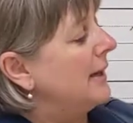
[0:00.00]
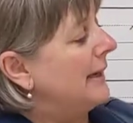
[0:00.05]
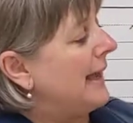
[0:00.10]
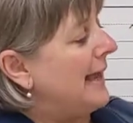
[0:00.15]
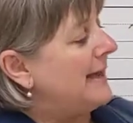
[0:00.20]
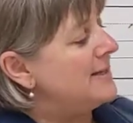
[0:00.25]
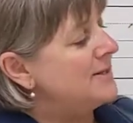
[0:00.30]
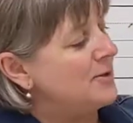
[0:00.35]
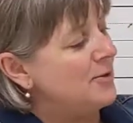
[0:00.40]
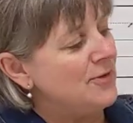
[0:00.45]

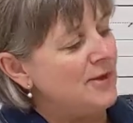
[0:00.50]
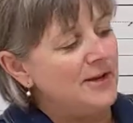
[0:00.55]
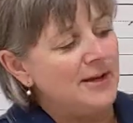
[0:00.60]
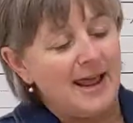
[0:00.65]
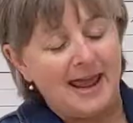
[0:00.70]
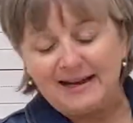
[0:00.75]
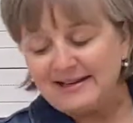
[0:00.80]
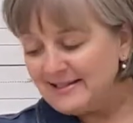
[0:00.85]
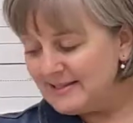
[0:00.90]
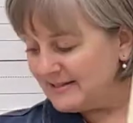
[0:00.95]
Okay, so the
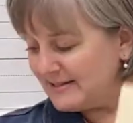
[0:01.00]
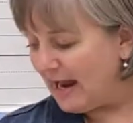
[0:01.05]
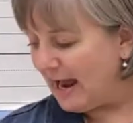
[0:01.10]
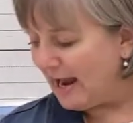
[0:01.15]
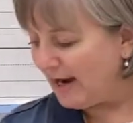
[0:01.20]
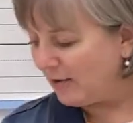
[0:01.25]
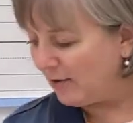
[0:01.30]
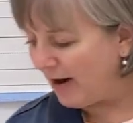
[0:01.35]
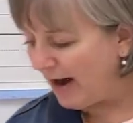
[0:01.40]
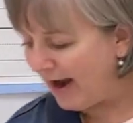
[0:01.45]
next
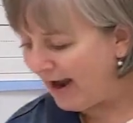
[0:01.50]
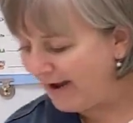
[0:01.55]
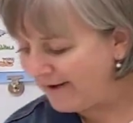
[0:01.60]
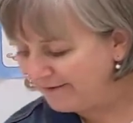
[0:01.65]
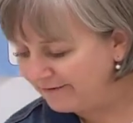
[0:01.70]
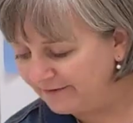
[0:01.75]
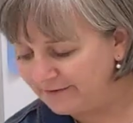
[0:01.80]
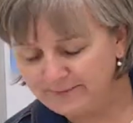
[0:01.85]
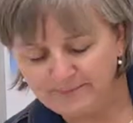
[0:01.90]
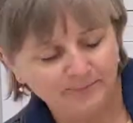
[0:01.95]

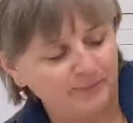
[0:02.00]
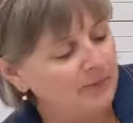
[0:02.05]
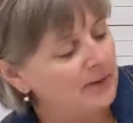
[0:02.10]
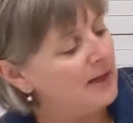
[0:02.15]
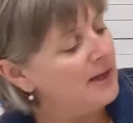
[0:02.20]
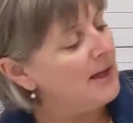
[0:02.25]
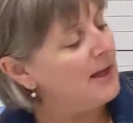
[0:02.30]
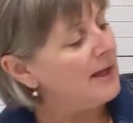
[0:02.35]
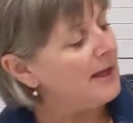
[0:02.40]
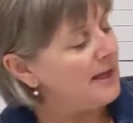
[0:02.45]
digraph
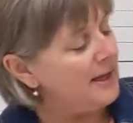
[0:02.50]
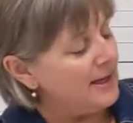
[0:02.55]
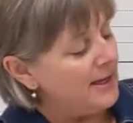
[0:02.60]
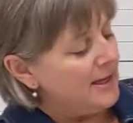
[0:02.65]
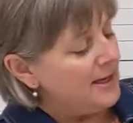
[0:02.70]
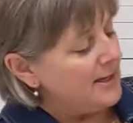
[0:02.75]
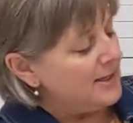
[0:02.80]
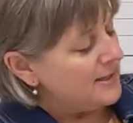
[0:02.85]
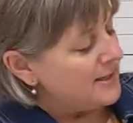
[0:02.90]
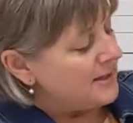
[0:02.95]

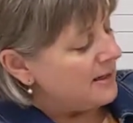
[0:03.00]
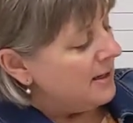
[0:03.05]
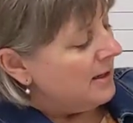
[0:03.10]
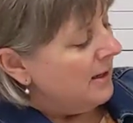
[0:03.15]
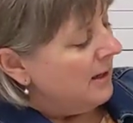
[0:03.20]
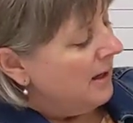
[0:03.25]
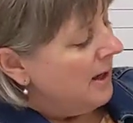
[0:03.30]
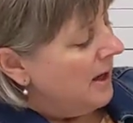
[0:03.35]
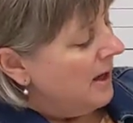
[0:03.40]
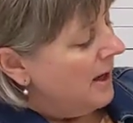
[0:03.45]
is
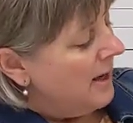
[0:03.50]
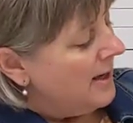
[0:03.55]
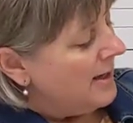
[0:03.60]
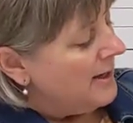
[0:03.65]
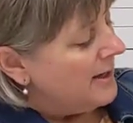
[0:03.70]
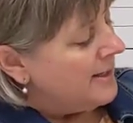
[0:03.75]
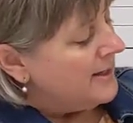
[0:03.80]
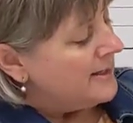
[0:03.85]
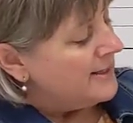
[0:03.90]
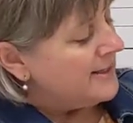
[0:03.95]

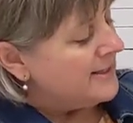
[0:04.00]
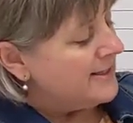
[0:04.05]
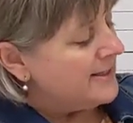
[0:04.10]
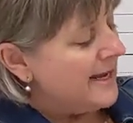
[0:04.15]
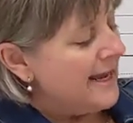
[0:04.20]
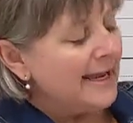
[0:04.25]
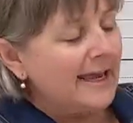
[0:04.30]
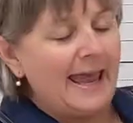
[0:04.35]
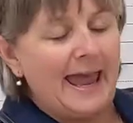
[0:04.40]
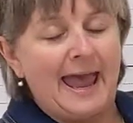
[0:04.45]

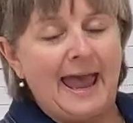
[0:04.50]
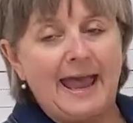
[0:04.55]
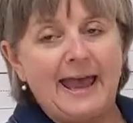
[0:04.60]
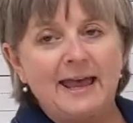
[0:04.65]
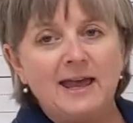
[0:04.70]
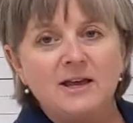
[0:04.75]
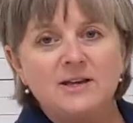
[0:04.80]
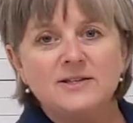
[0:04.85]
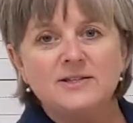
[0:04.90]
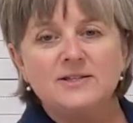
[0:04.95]

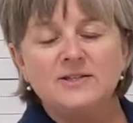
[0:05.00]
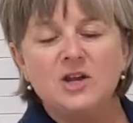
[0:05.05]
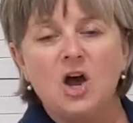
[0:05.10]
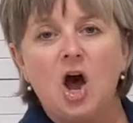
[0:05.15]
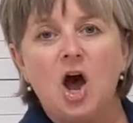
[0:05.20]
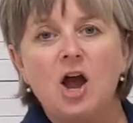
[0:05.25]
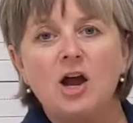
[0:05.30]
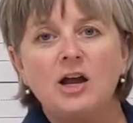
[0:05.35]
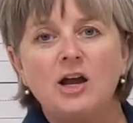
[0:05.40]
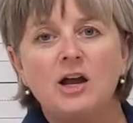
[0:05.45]
CK,
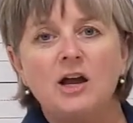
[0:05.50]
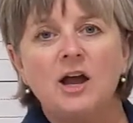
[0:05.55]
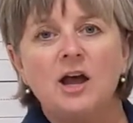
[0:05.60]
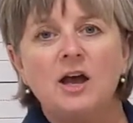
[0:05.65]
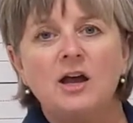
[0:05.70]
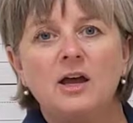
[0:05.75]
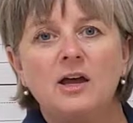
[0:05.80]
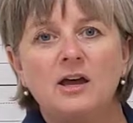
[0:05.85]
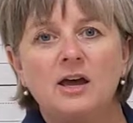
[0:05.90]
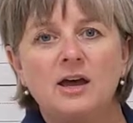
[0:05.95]
sock,
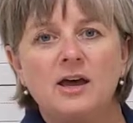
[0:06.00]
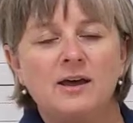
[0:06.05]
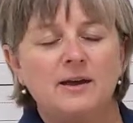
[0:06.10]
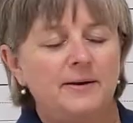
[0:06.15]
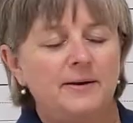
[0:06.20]
K,